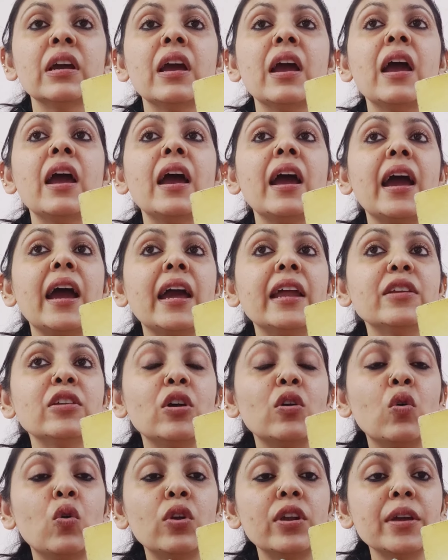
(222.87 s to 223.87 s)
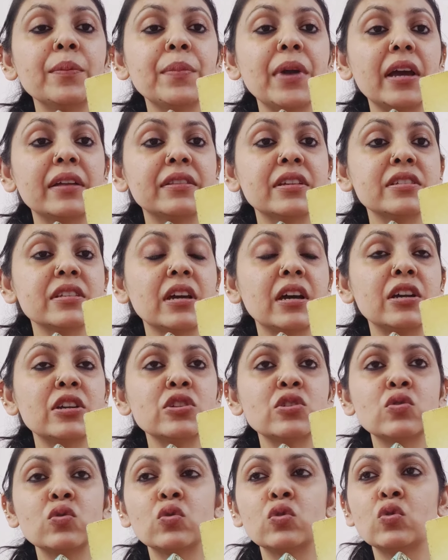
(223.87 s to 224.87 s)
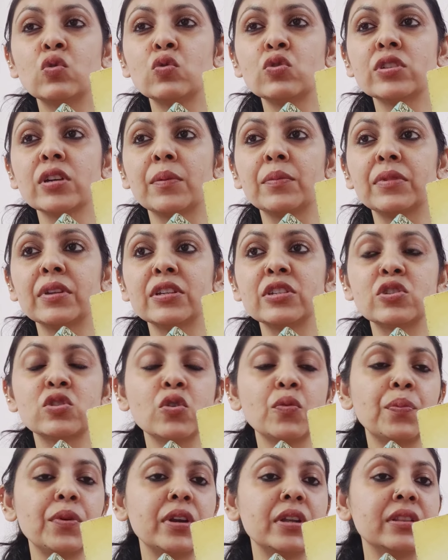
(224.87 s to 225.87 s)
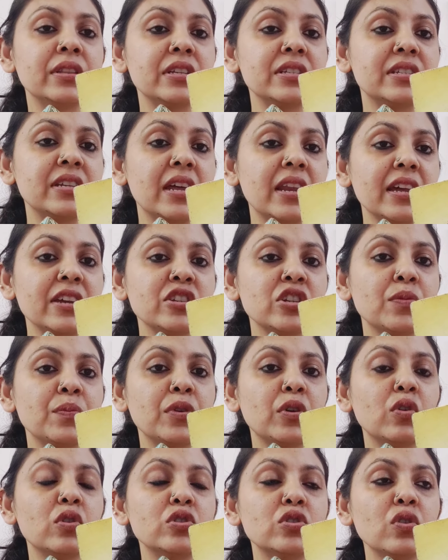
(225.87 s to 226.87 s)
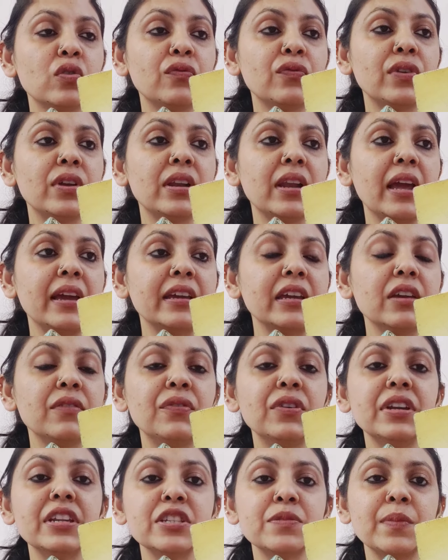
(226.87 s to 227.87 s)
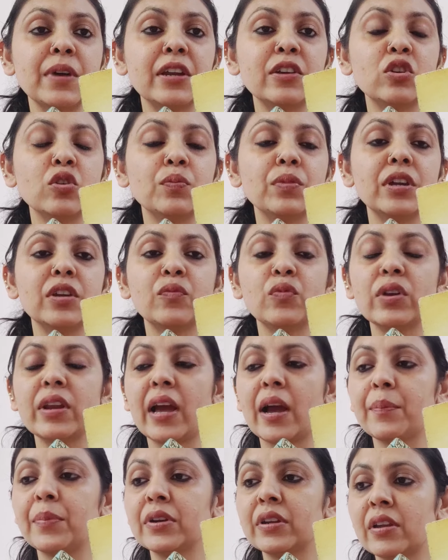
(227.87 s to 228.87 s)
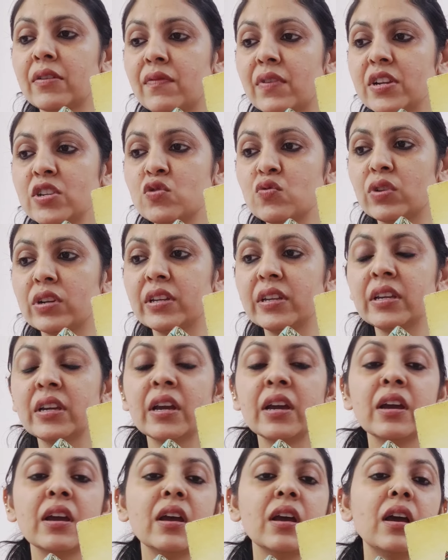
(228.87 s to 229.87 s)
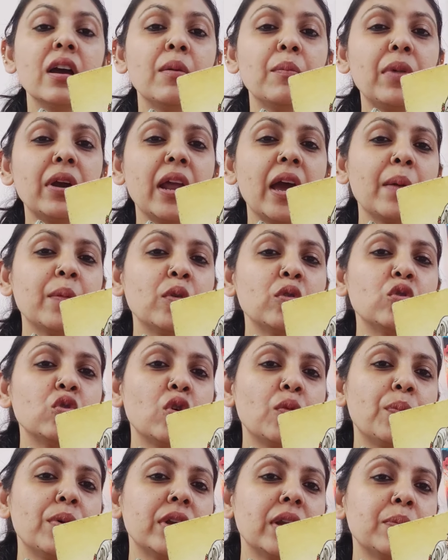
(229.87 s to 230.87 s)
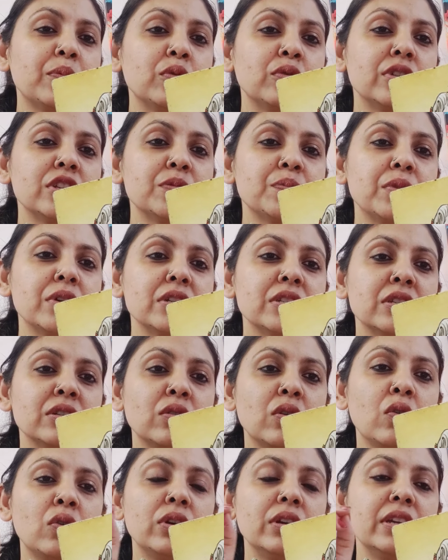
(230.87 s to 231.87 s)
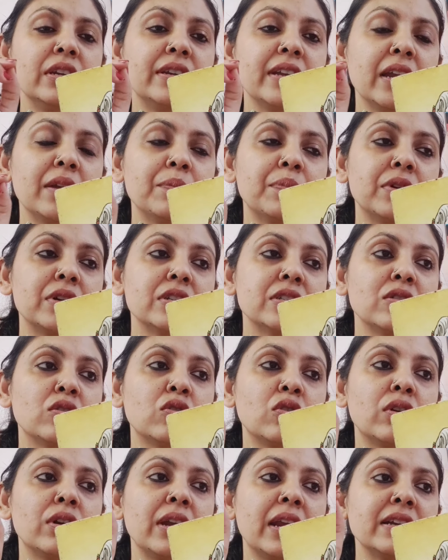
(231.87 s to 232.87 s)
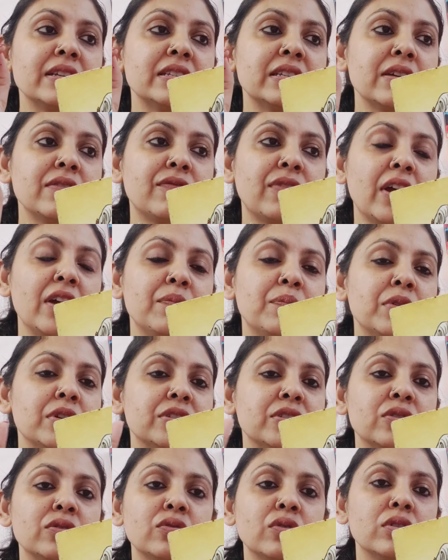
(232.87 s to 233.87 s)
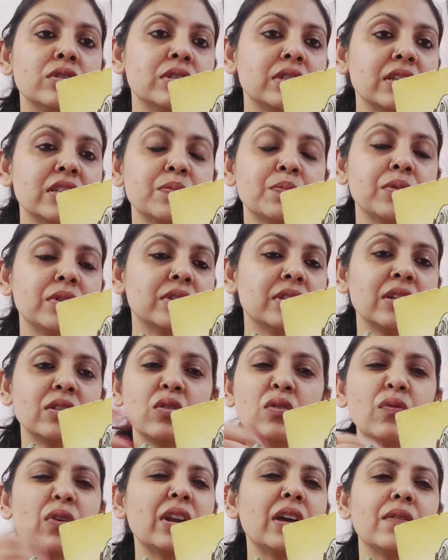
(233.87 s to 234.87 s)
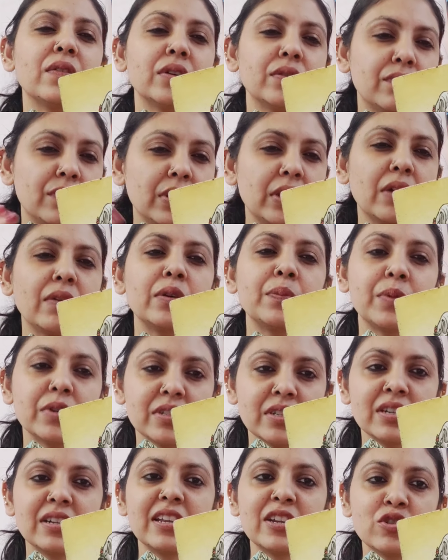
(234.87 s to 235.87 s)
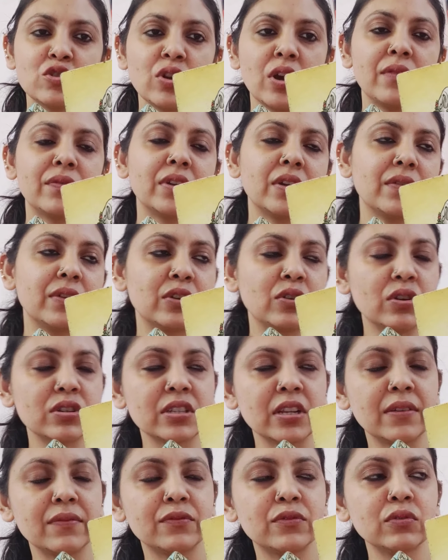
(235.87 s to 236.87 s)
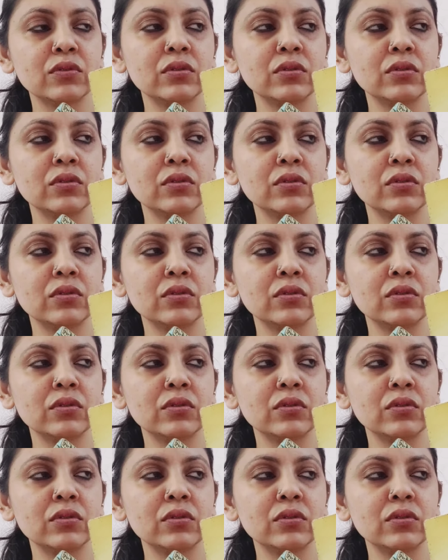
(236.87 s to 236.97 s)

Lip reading: And you're holding back this urge to do something stupid in this direction because you feel like if it is meant to be, it will happen eventually. But I want to open up to this person only 10% or let's say 5% or 6% or whatever percentage you have given yourself to.